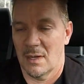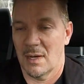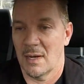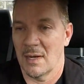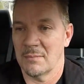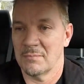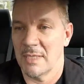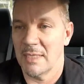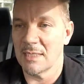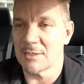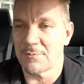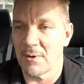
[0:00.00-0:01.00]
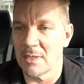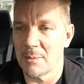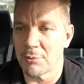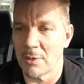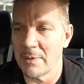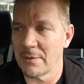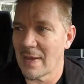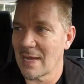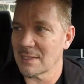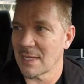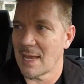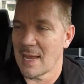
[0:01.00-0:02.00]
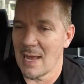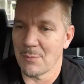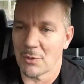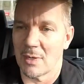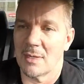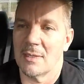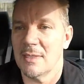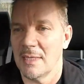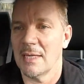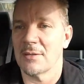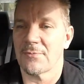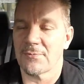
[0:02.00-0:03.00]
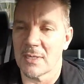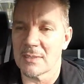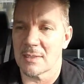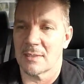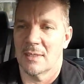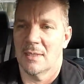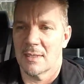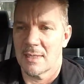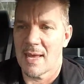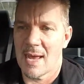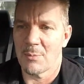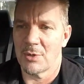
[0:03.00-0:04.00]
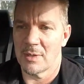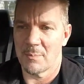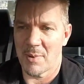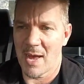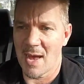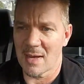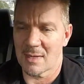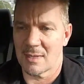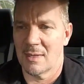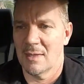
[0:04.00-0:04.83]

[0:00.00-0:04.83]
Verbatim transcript: Um, it is fairly primitive, has a camera in the front, camera in the back.